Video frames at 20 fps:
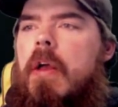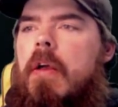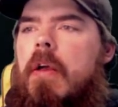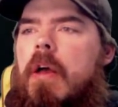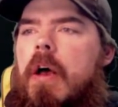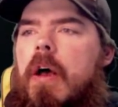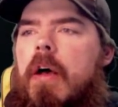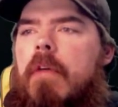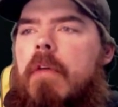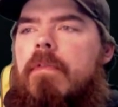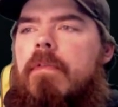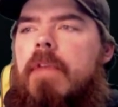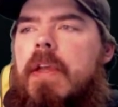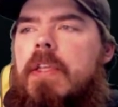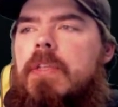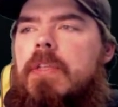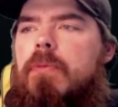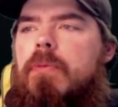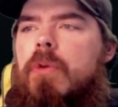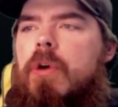
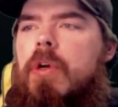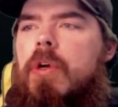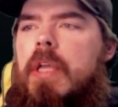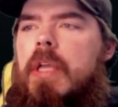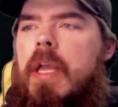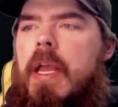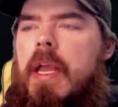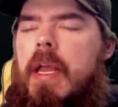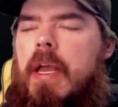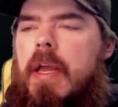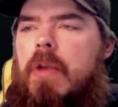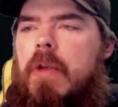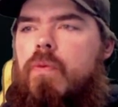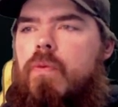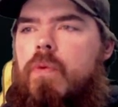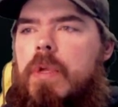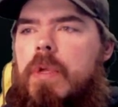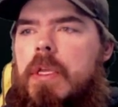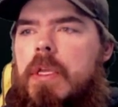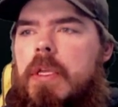Facebook,
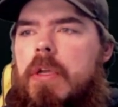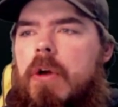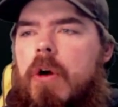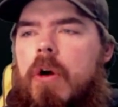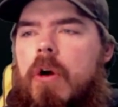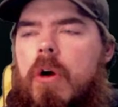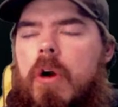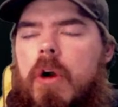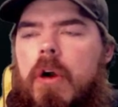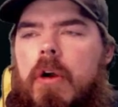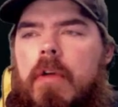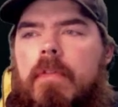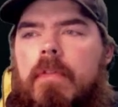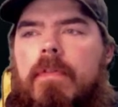and we are